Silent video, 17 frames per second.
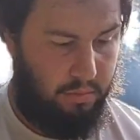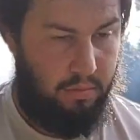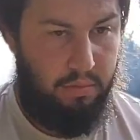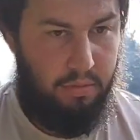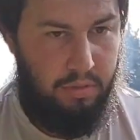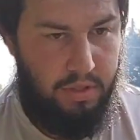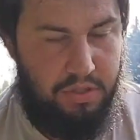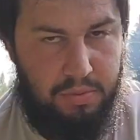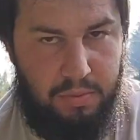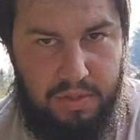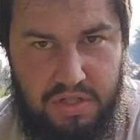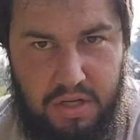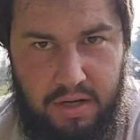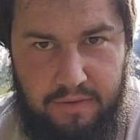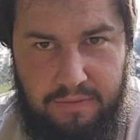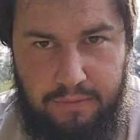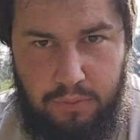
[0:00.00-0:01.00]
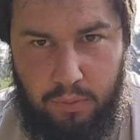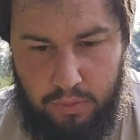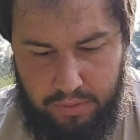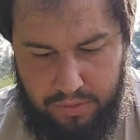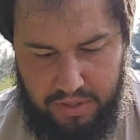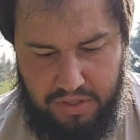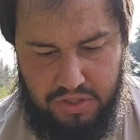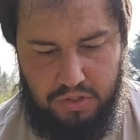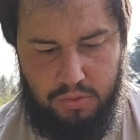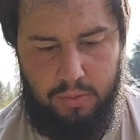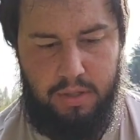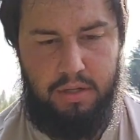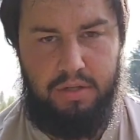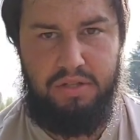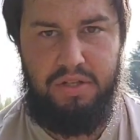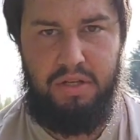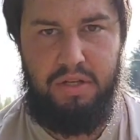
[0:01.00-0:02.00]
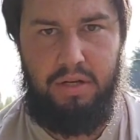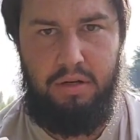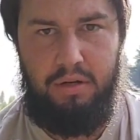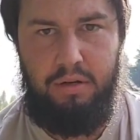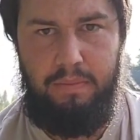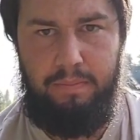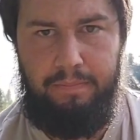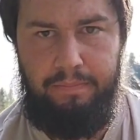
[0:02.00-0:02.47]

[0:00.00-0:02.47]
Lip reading: This one's got 4 of these squares in here.